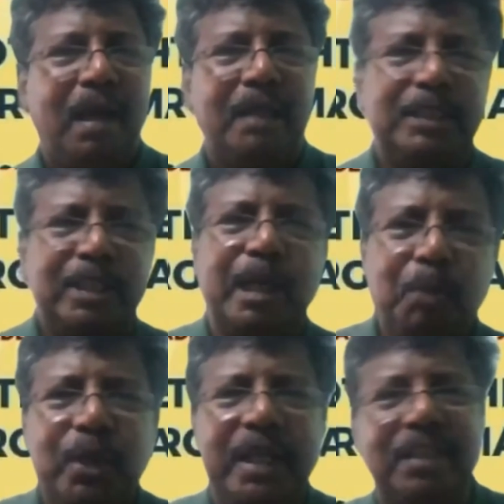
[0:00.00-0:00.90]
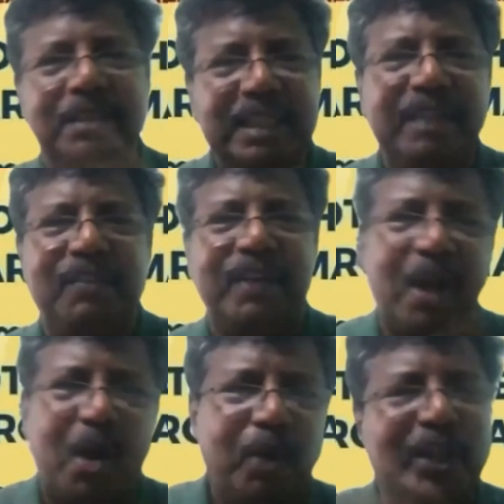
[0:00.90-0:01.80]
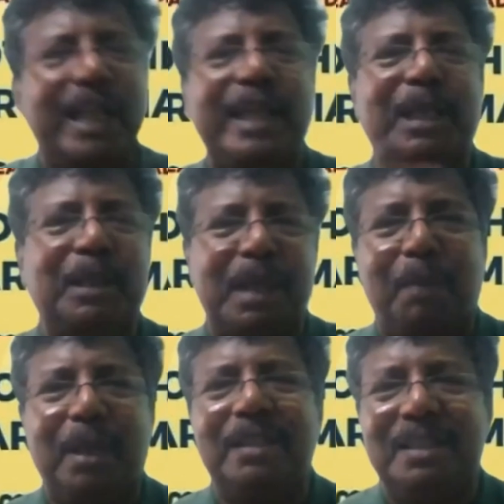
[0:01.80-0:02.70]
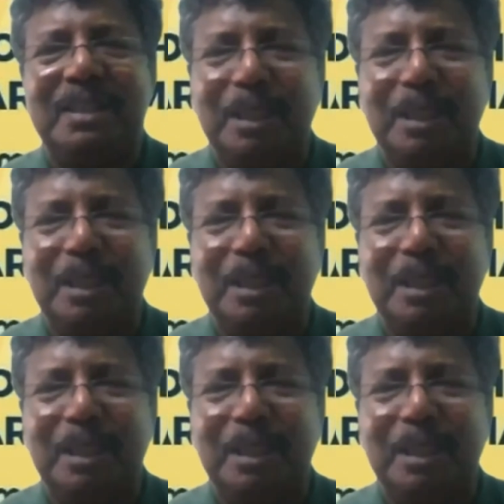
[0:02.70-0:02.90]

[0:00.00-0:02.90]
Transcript: as TMOD and GE were alternating among